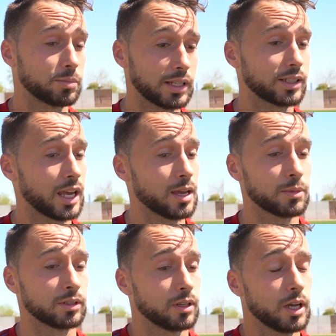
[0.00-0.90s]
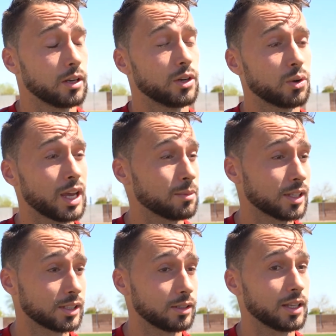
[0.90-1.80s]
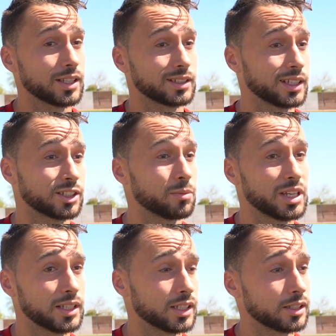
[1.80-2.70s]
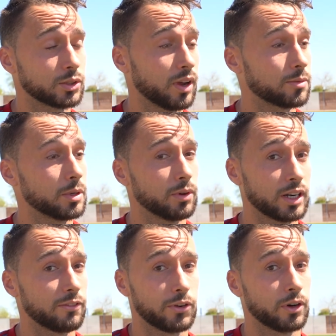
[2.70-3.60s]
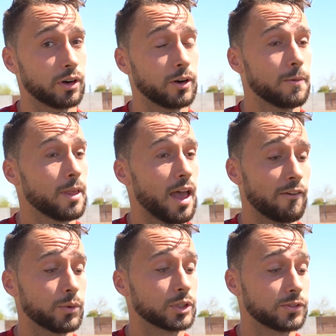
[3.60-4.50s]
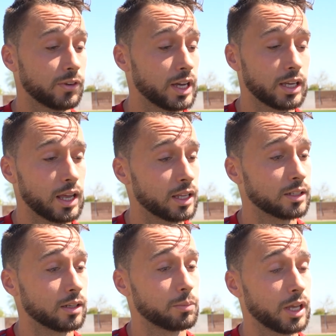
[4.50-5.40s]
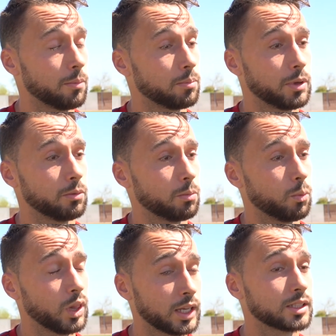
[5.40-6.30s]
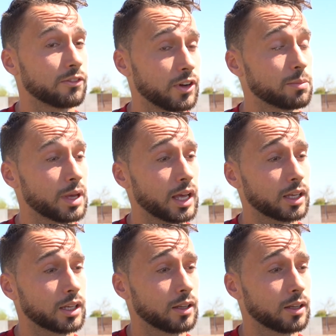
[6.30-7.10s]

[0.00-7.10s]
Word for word: best game, and no game in this in this league is going to be easy. So we have to be ready for everyone's fight and be be willing to fight back.